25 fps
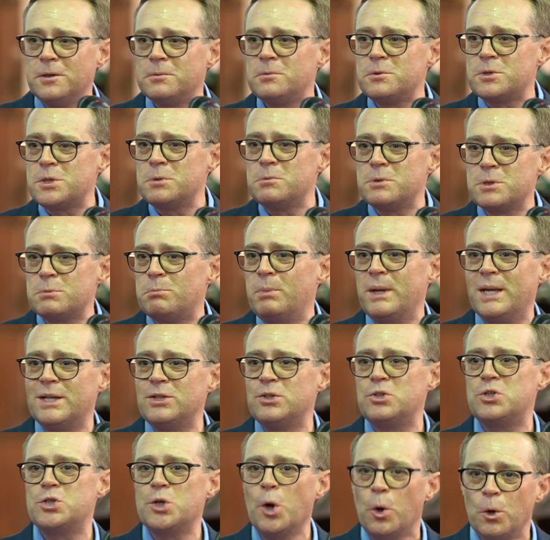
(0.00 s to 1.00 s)
that she was
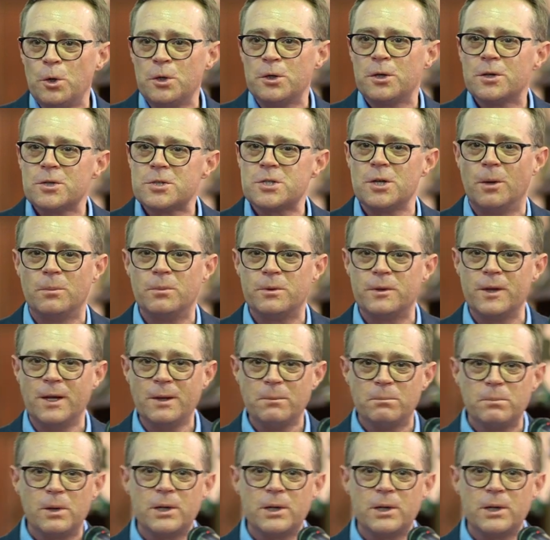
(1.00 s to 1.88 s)
being choked or something.